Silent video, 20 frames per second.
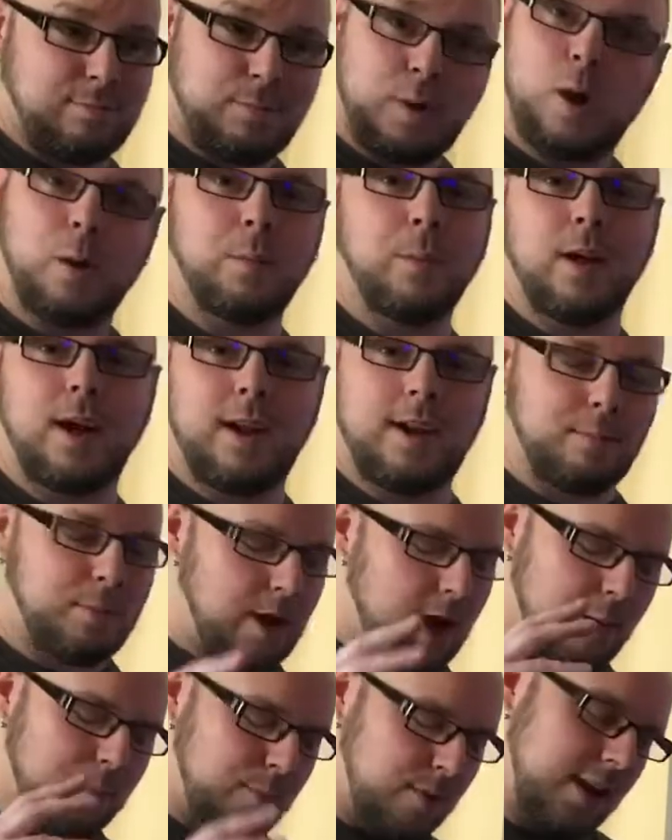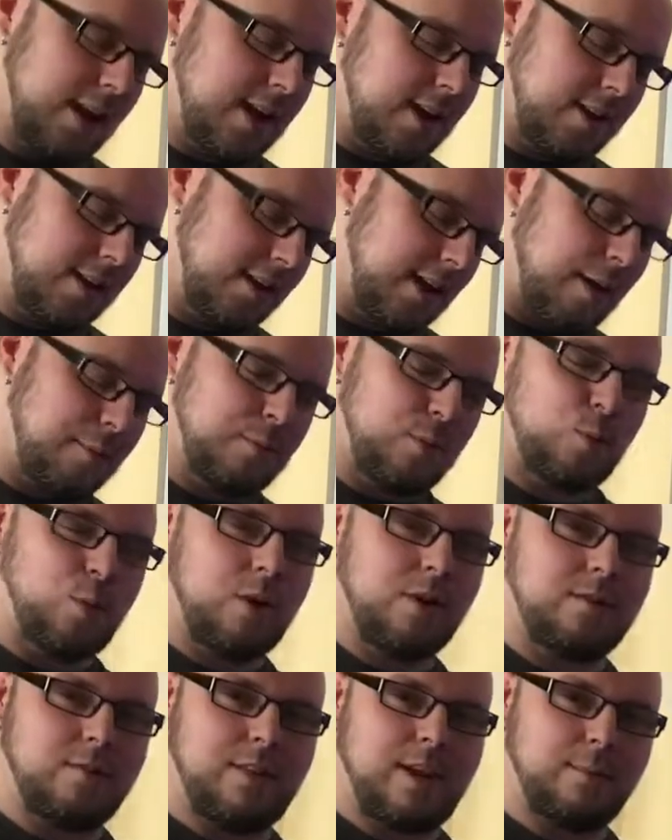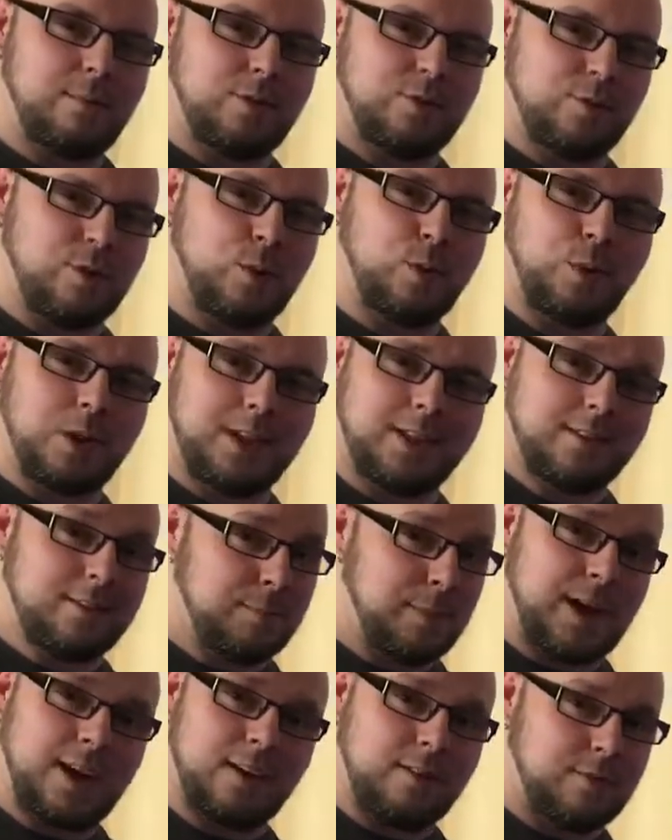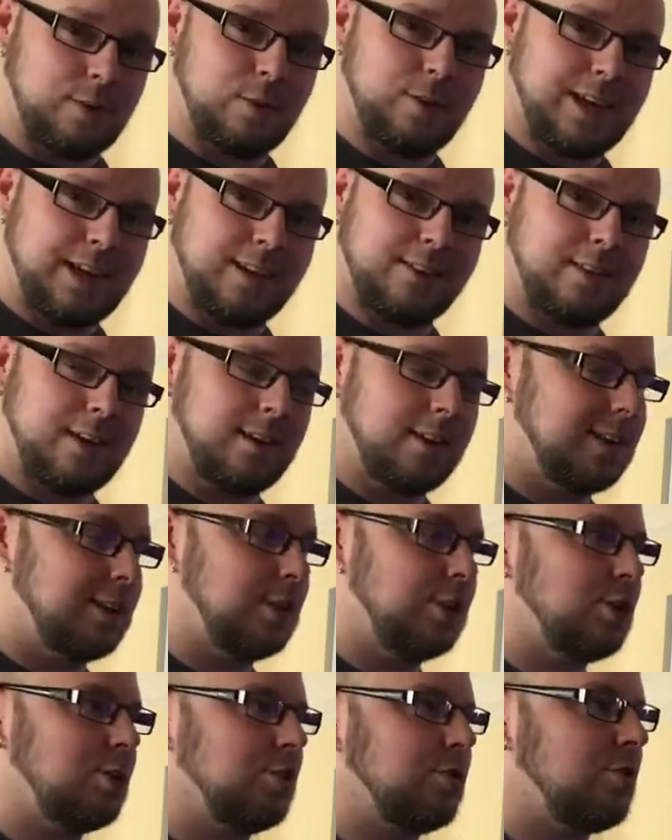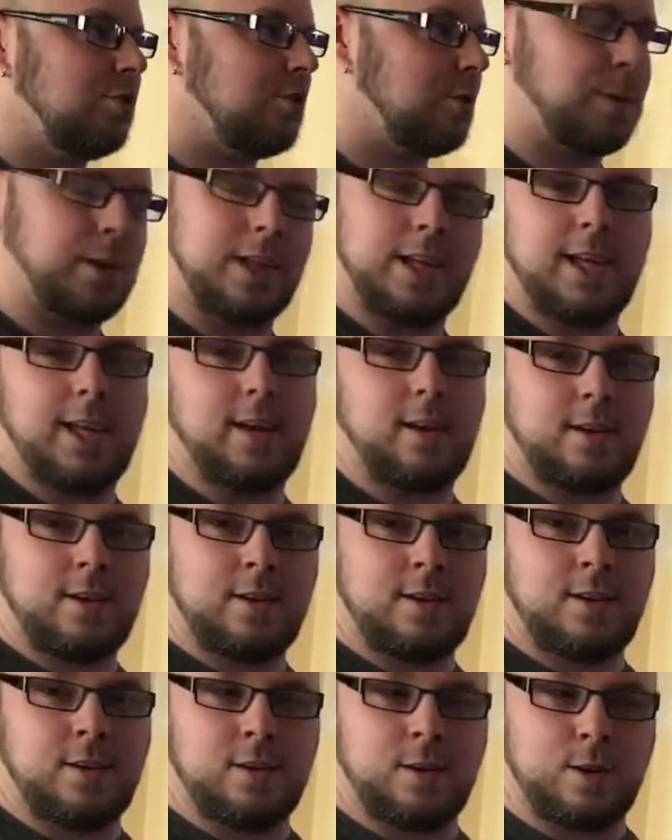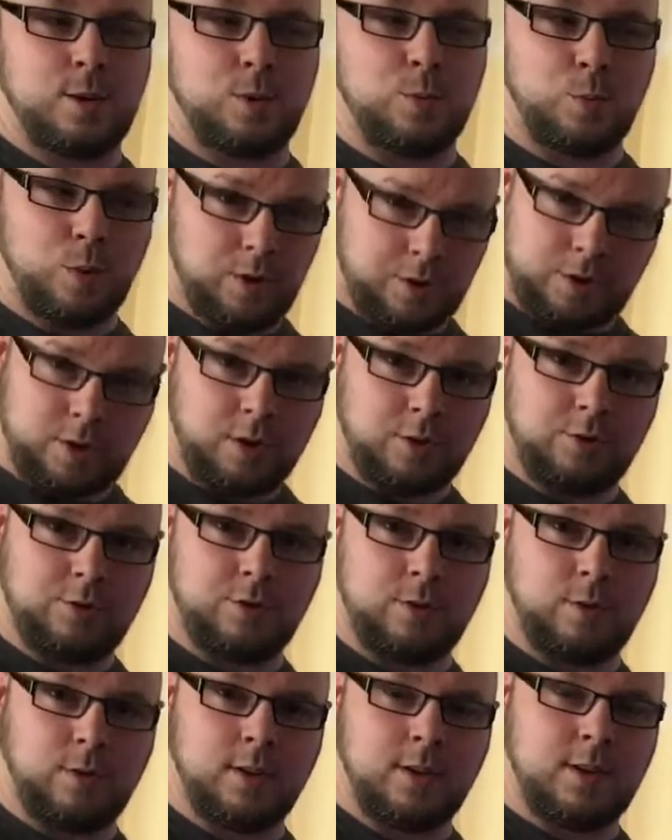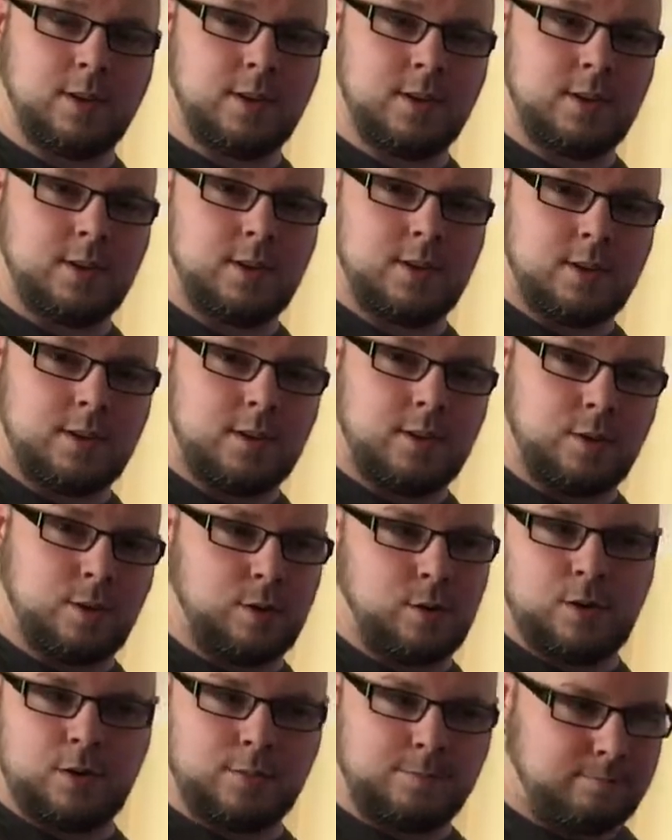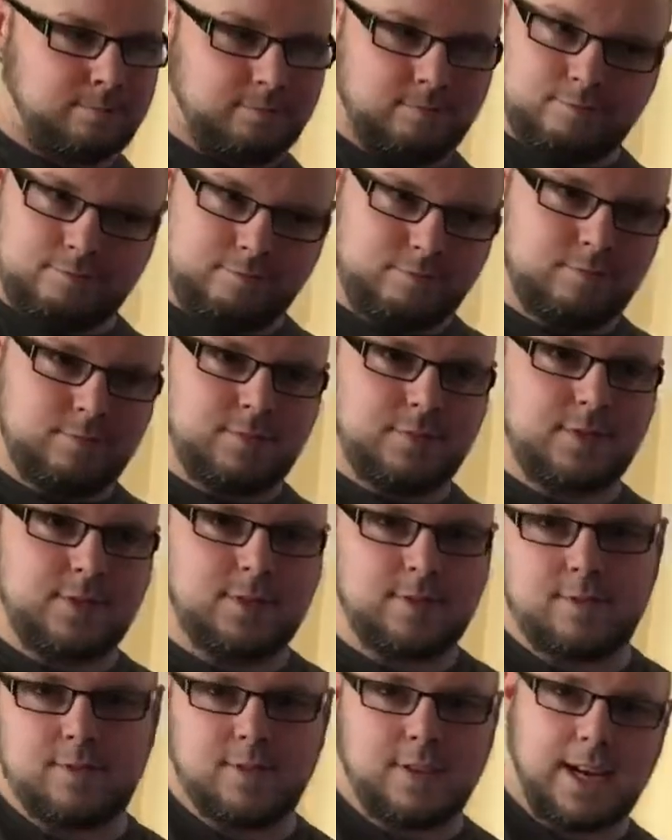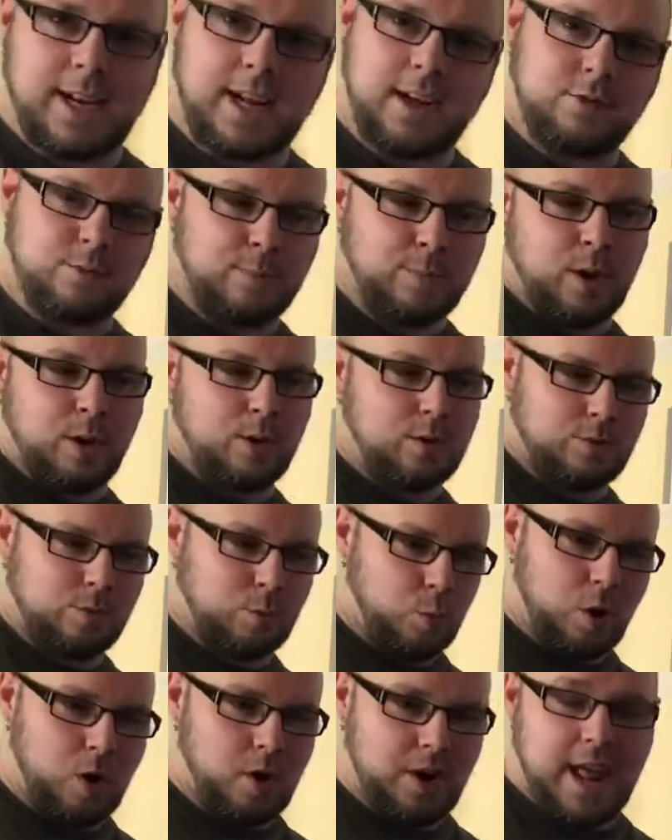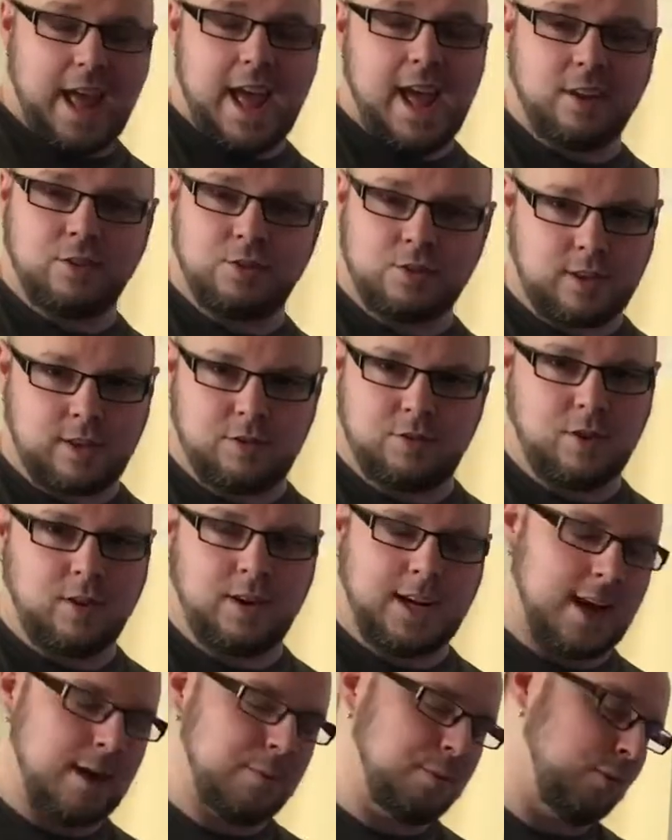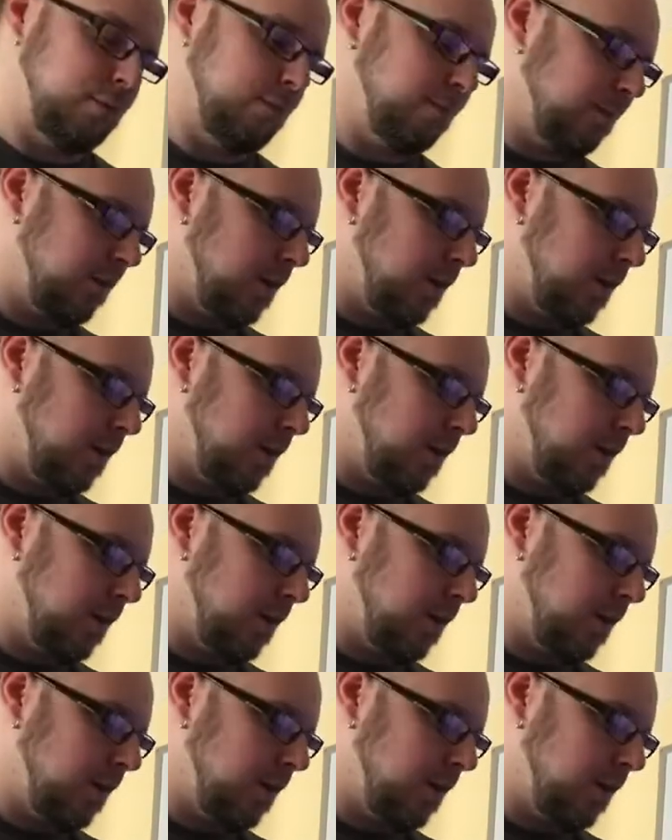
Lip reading: Bottom line, I'm one of them that's not willing to buy a 4K telly just to play one console. Or an Xbox One S. It's not going to happen.